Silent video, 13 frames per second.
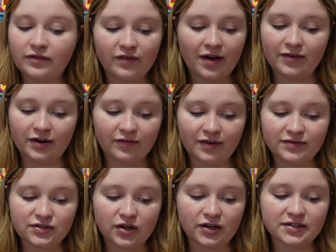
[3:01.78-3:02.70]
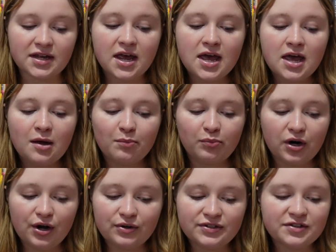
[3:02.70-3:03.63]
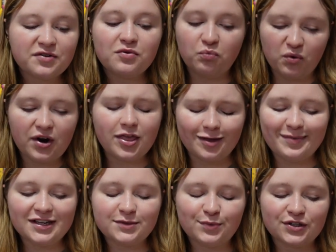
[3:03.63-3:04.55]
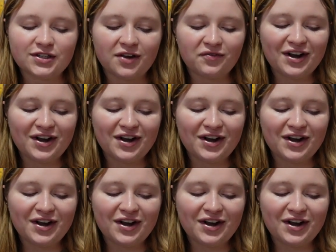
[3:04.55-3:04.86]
it a 5 out of 5 stars. Prose, one of the best books I've